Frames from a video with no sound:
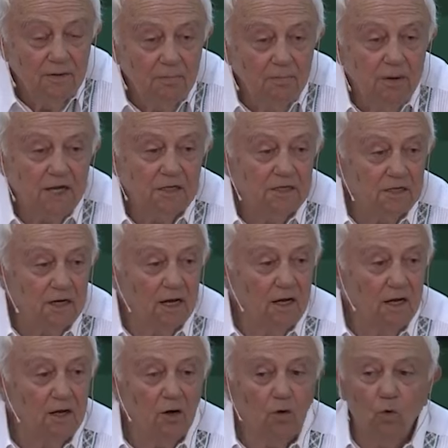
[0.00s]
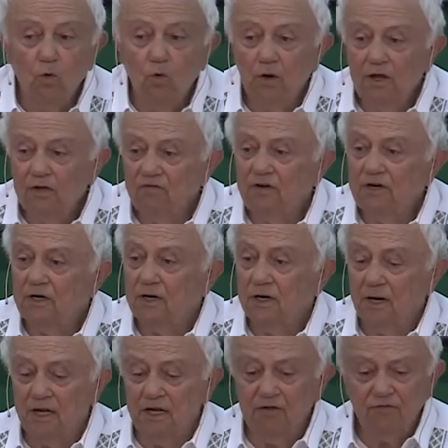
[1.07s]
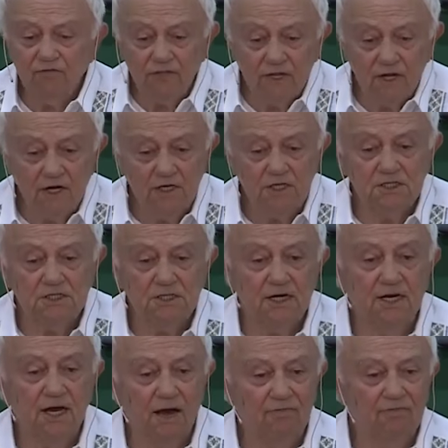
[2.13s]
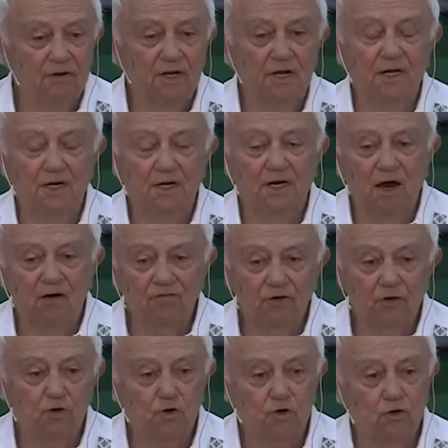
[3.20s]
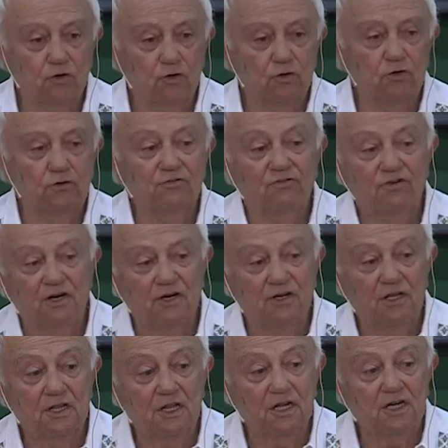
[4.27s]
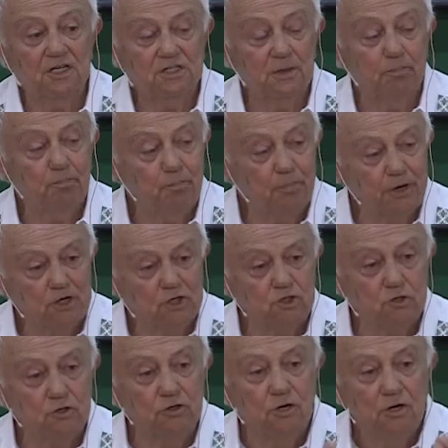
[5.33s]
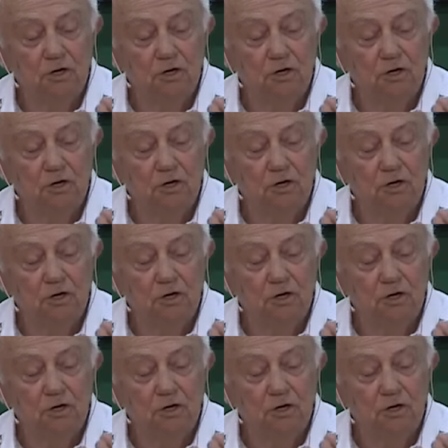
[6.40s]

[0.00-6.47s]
But whoever, if there is a, gov- a governor, if a, uh, there is a person